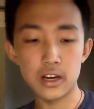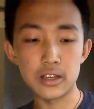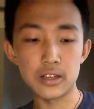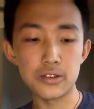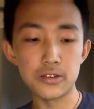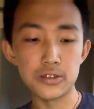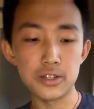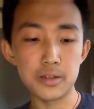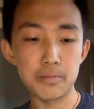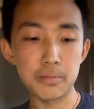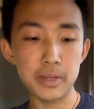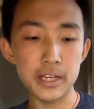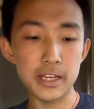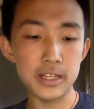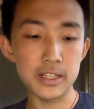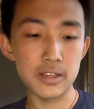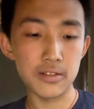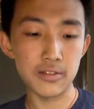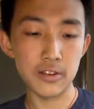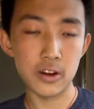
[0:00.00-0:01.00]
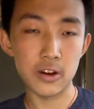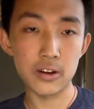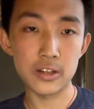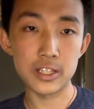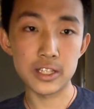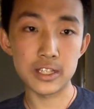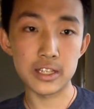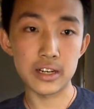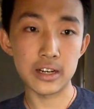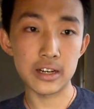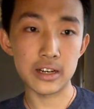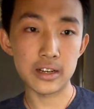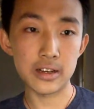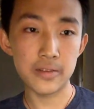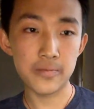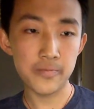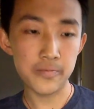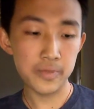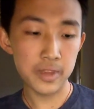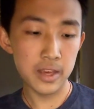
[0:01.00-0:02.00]
used a piece of cardstock
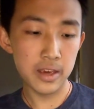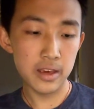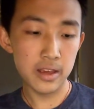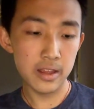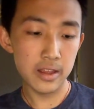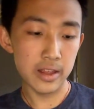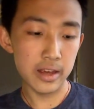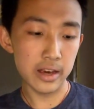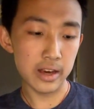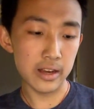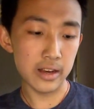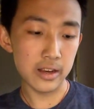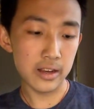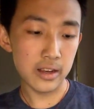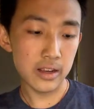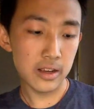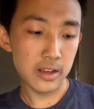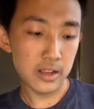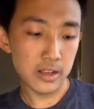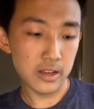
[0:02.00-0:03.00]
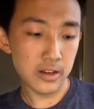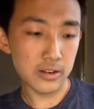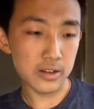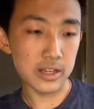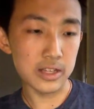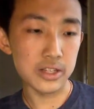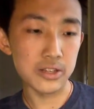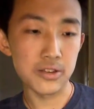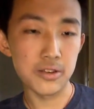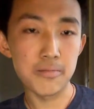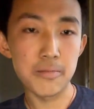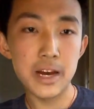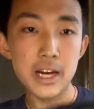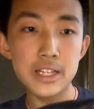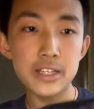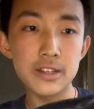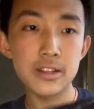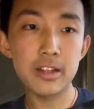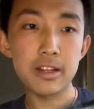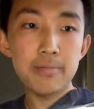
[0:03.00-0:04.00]
that, so
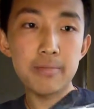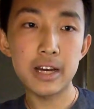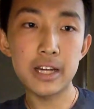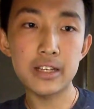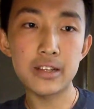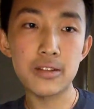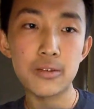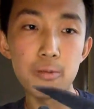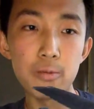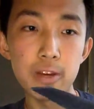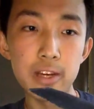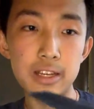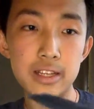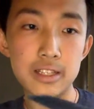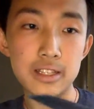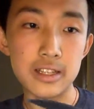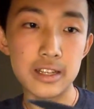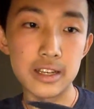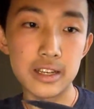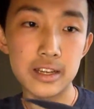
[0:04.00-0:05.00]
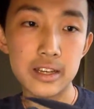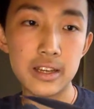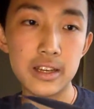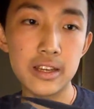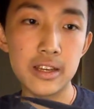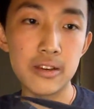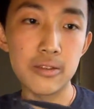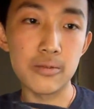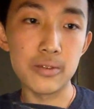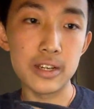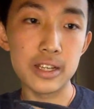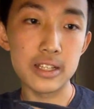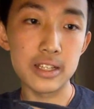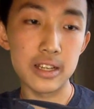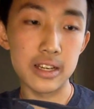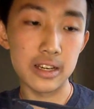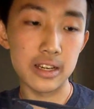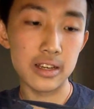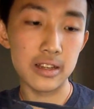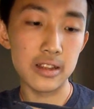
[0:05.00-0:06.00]
imagine the wing is
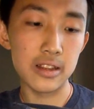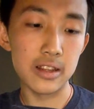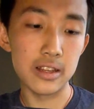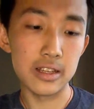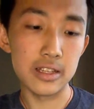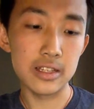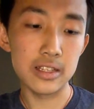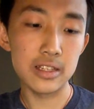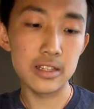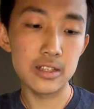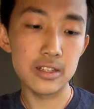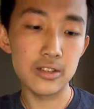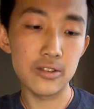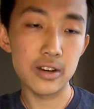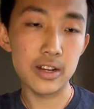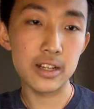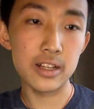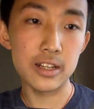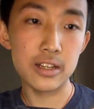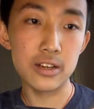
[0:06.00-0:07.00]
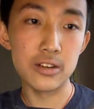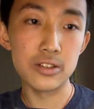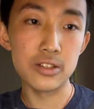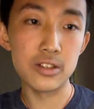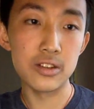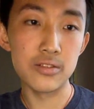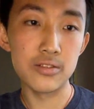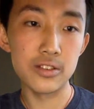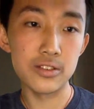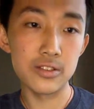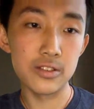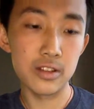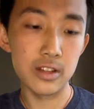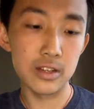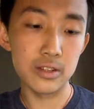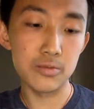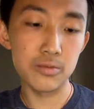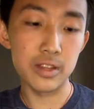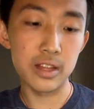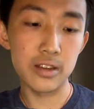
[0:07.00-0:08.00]
like this, directly goes to the
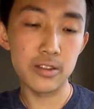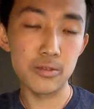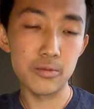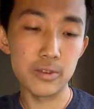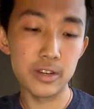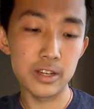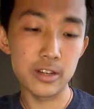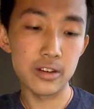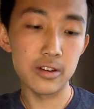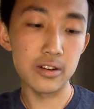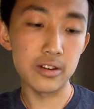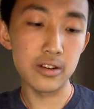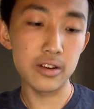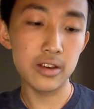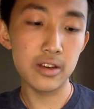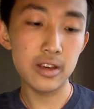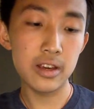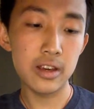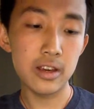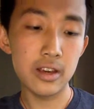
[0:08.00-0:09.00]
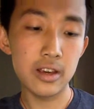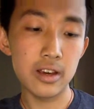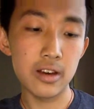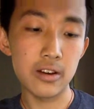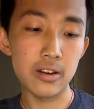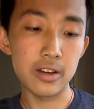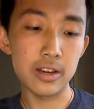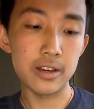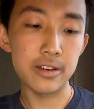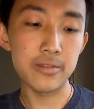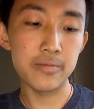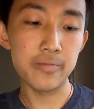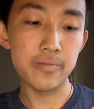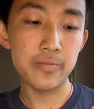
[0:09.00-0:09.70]
fuselage without the wing guard. Okay,